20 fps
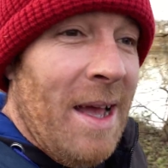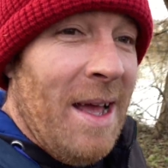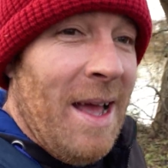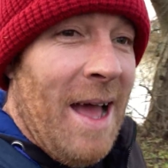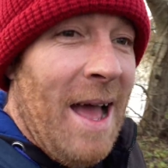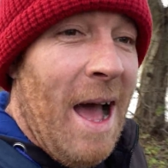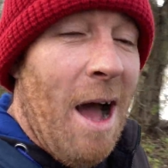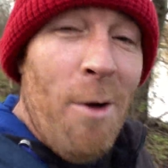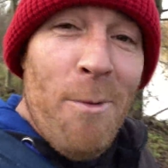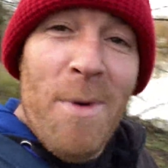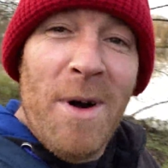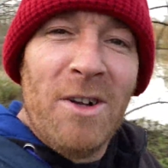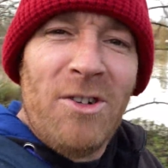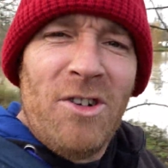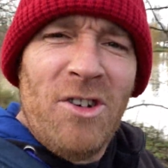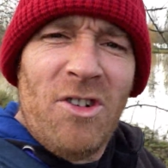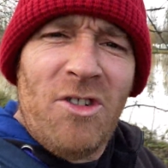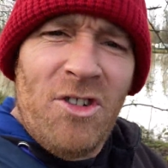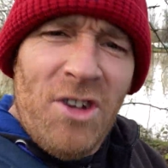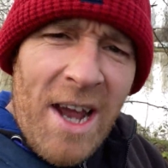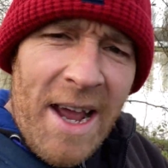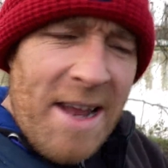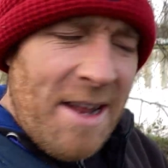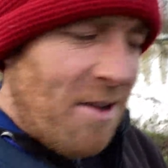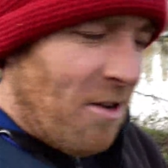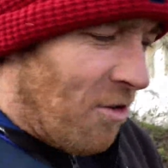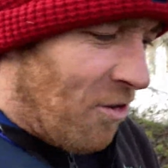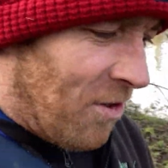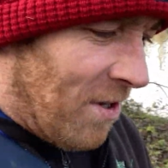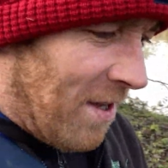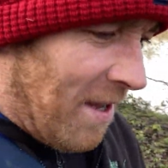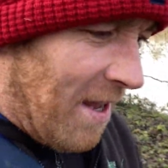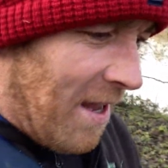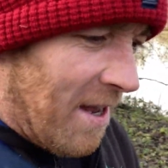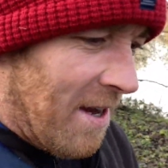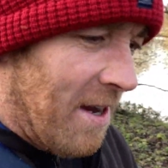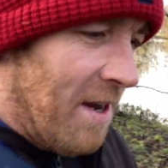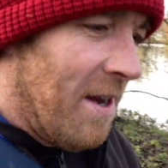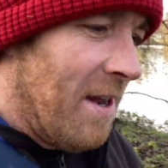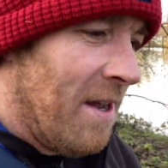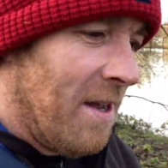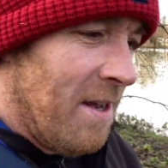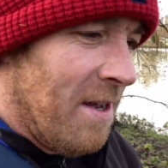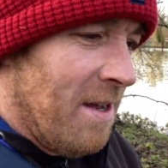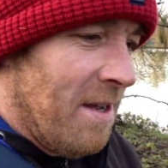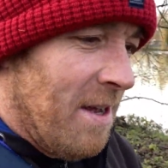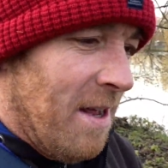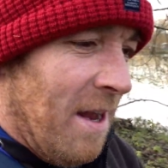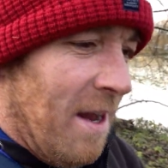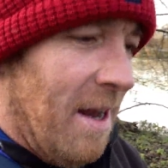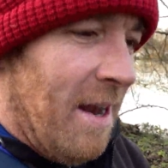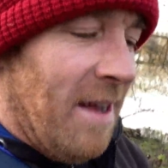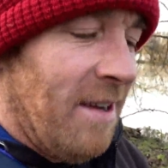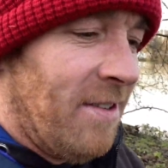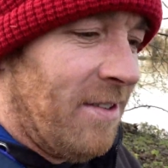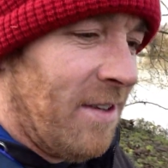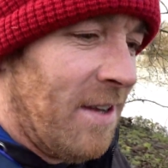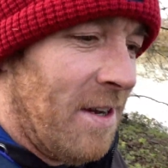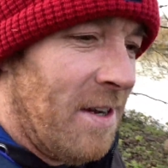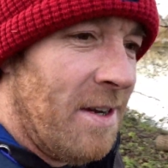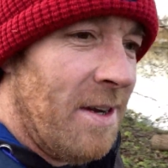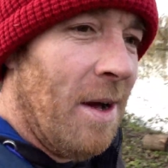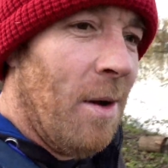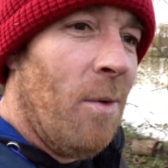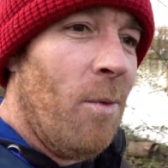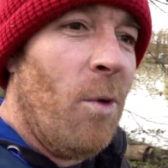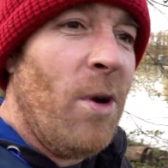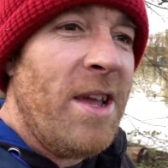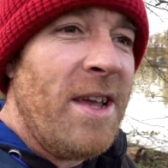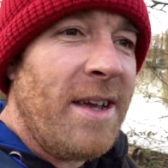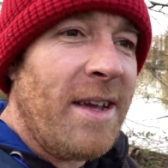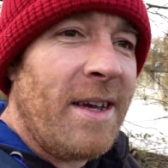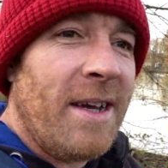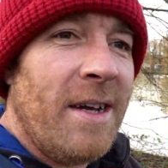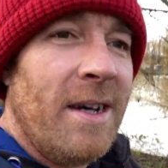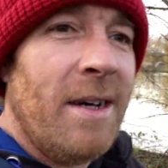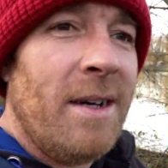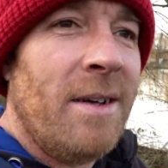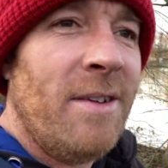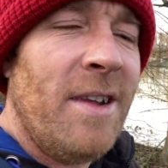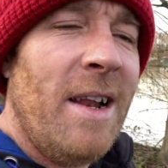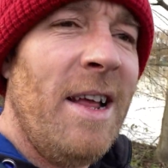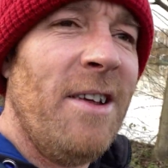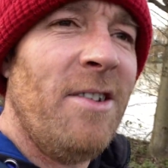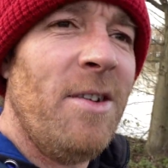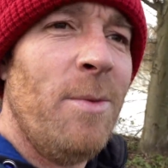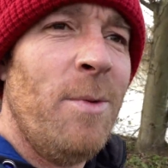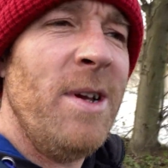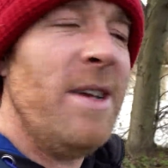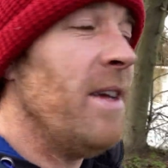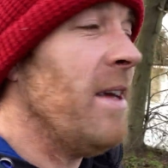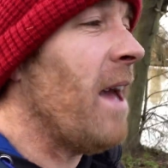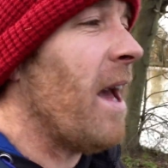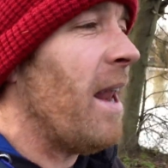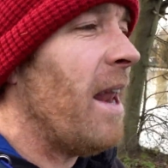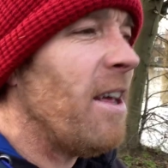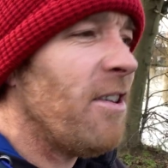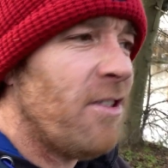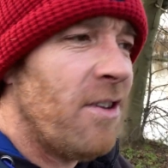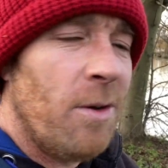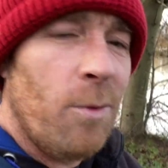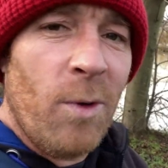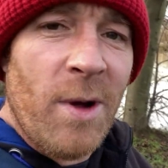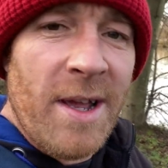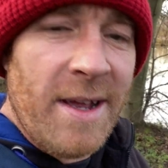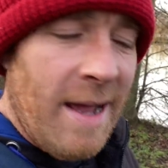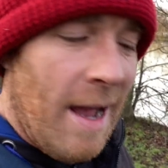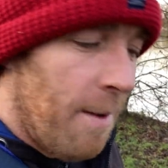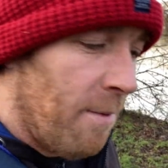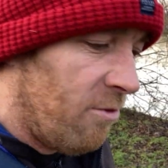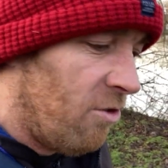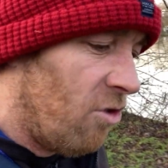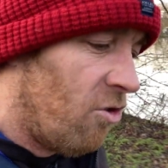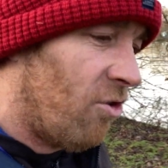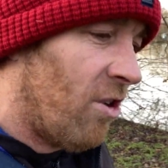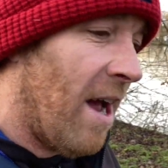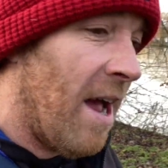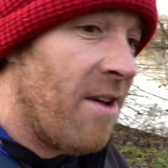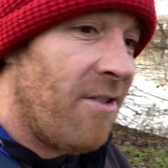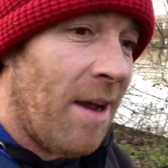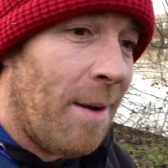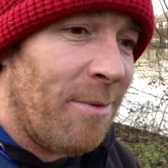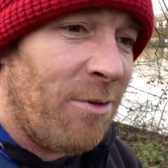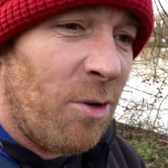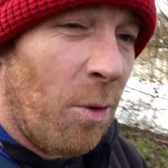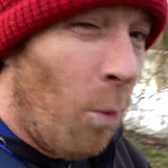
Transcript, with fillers: how much it's changed in less than a week. Is it less than a week? Yeah, less than a week. How much has changed, how much the